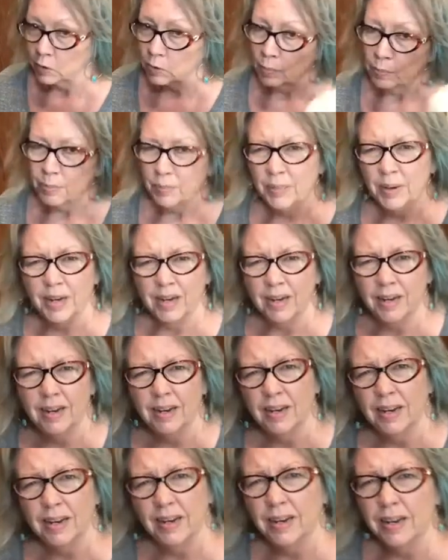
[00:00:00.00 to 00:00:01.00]
but
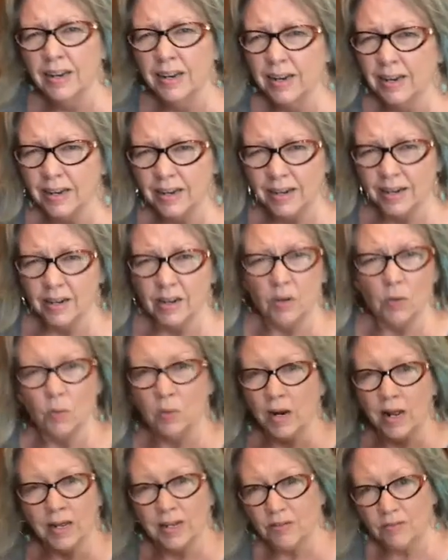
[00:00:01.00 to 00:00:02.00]
when
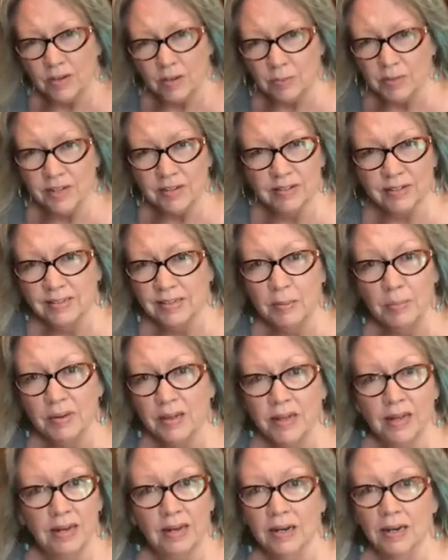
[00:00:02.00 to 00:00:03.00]
I lived in Mississippi, they
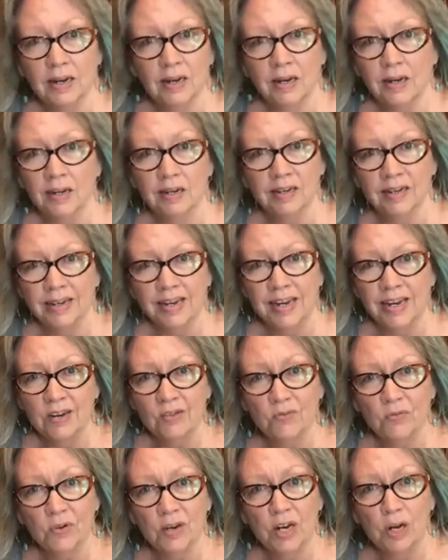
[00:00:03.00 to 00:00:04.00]
didn't eat
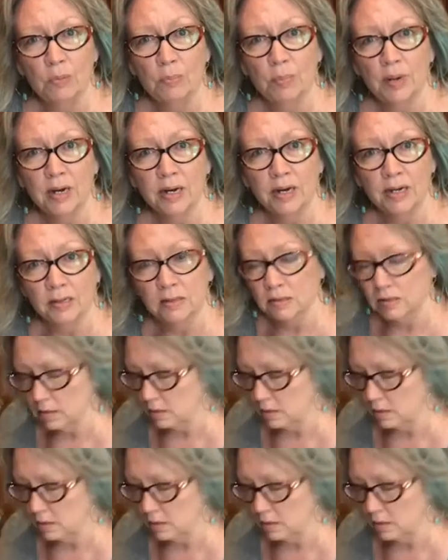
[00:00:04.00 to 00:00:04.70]
Frito pies.